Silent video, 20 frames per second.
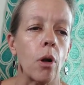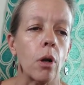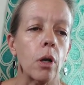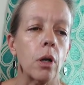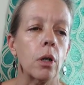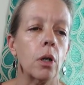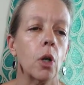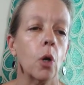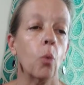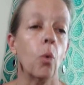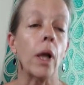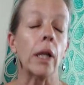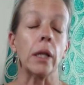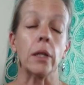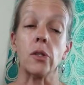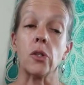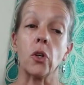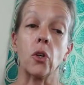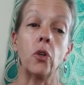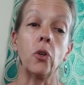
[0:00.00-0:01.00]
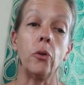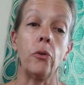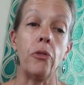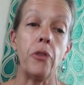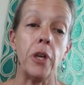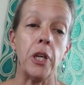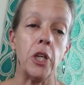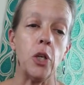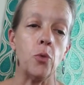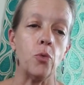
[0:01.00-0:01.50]
Well, it's a good thing you
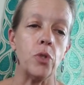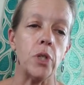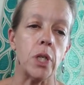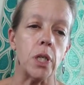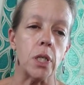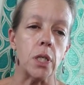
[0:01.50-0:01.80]
didn't.